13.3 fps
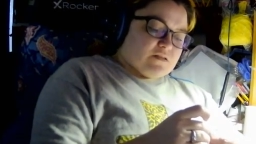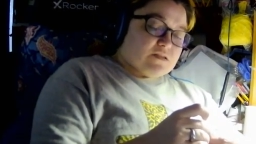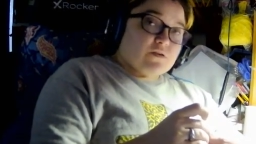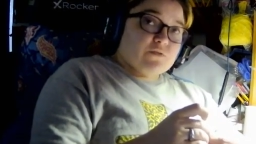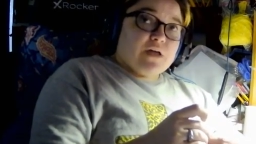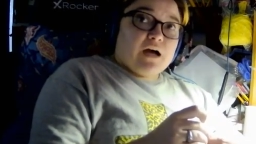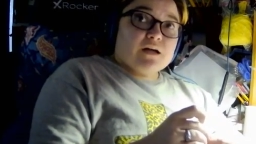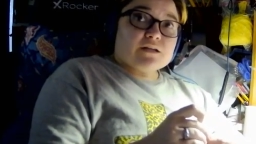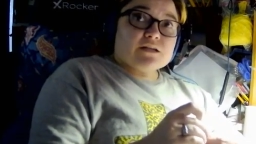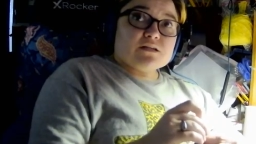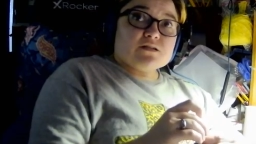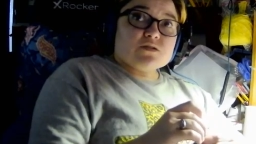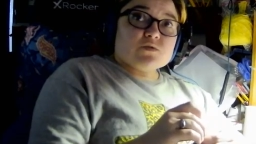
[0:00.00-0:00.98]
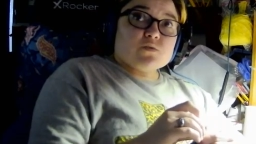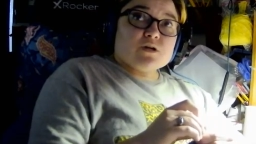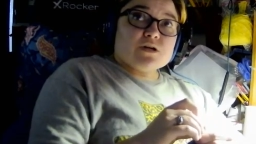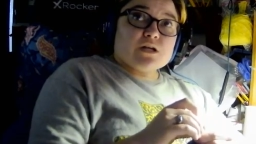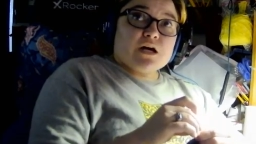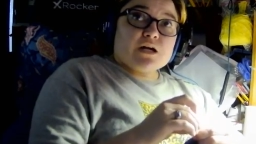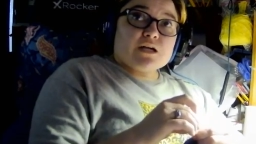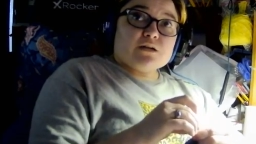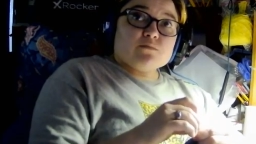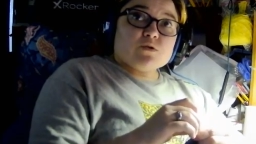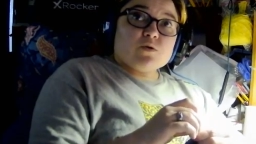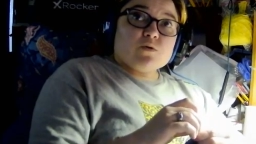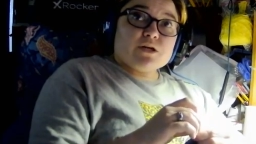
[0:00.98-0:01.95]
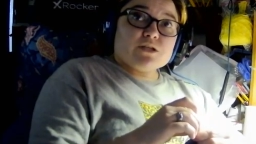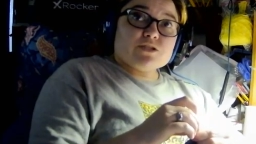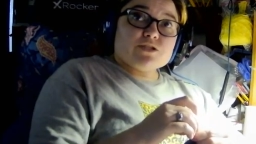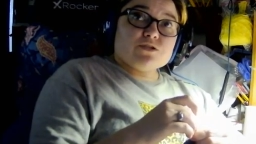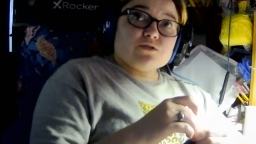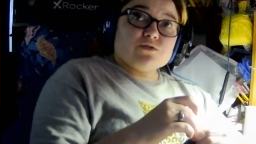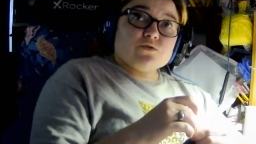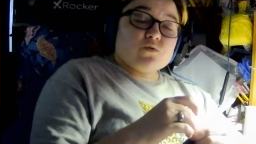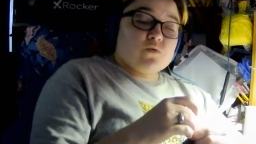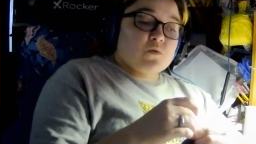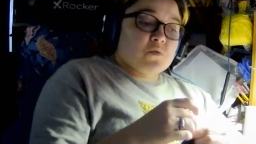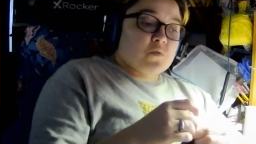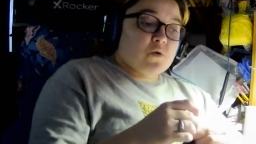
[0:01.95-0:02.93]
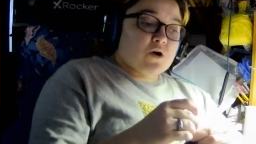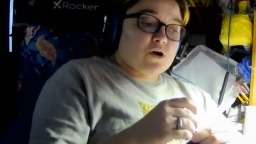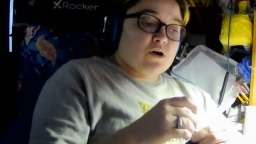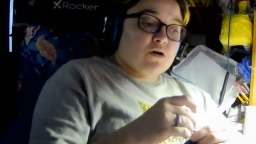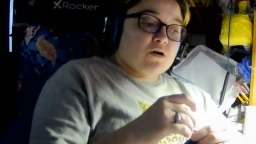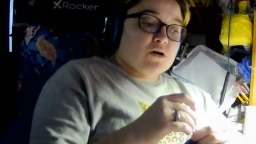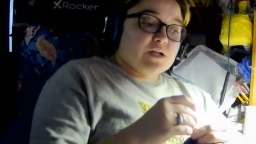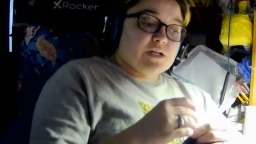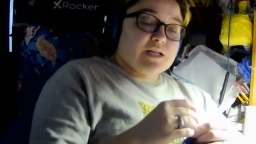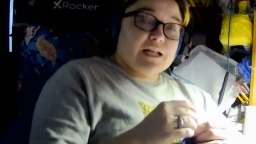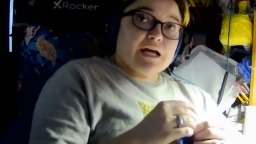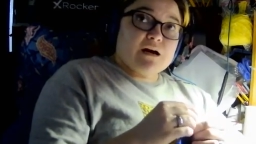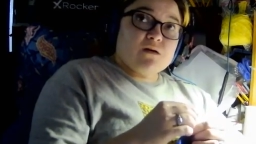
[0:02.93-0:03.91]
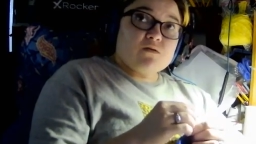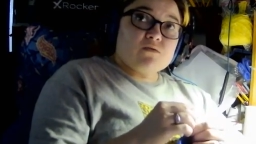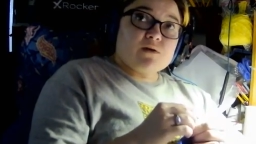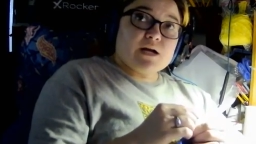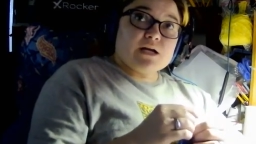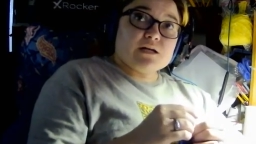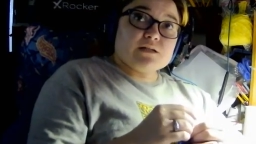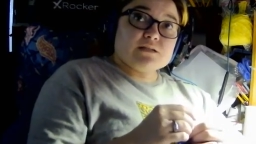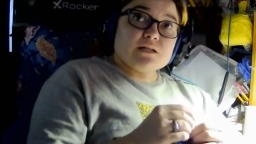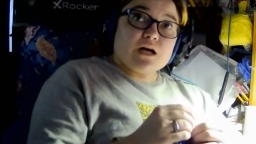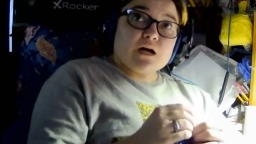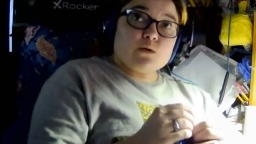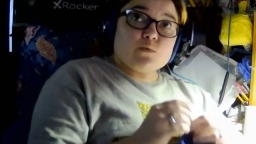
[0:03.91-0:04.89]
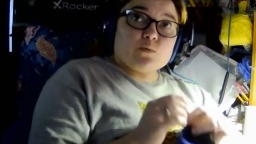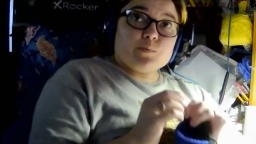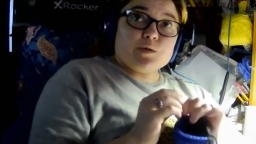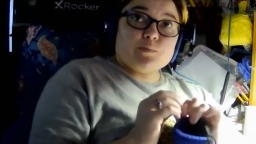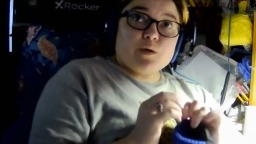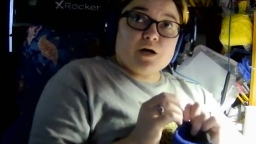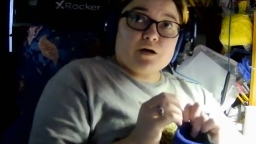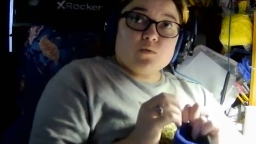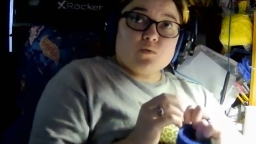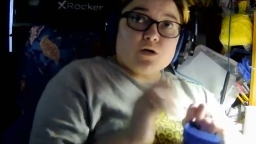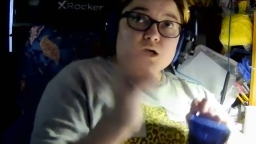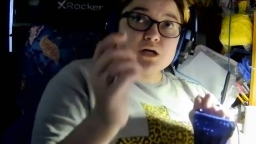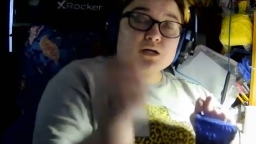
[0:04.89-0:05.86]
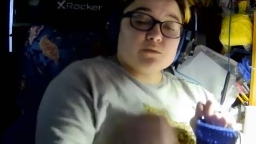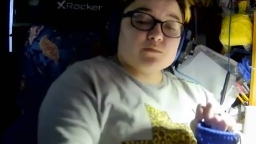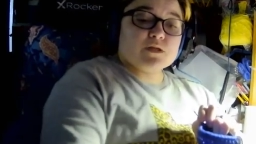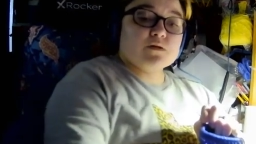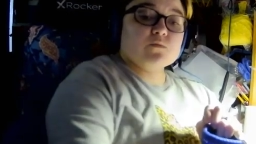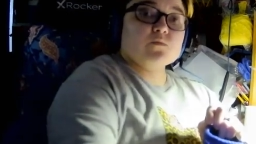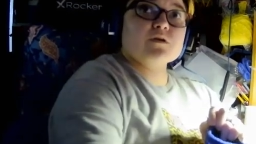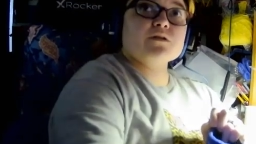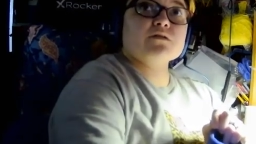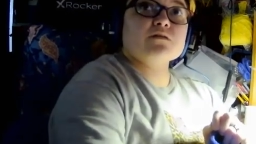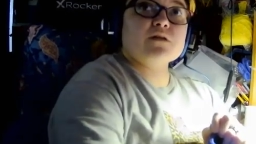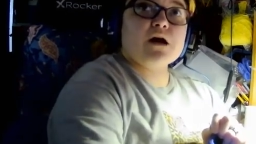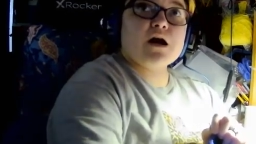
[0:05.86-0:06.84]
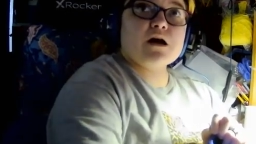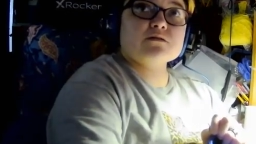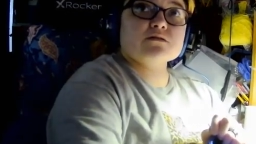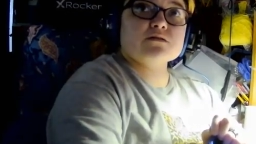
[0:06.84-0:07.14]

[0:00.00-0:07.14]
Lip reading: So that is what I am going to work on now, and I will be back when I am done with that.